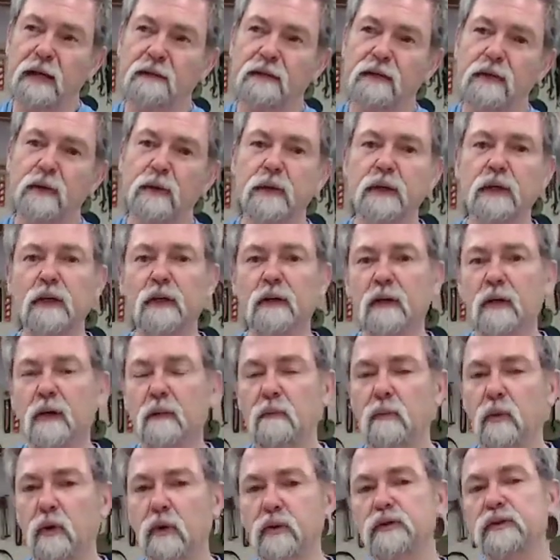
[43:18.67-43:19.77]
if you're doing it a
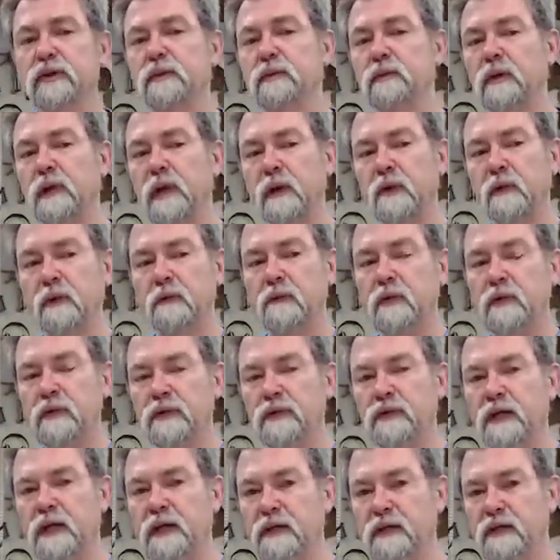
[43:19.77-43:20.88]
lot more, see, now that I've got the
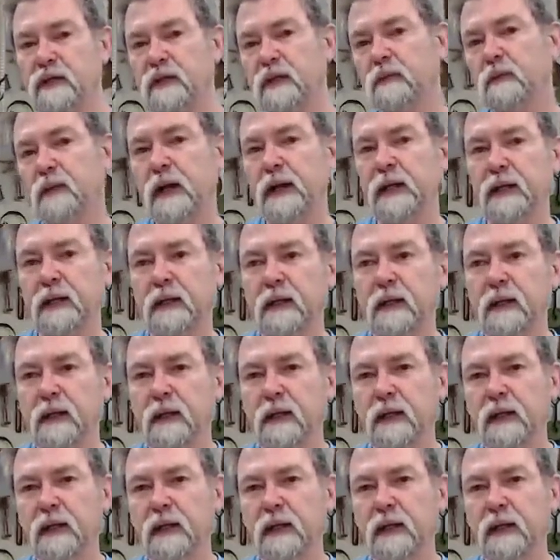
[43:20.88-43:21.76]
CNC running,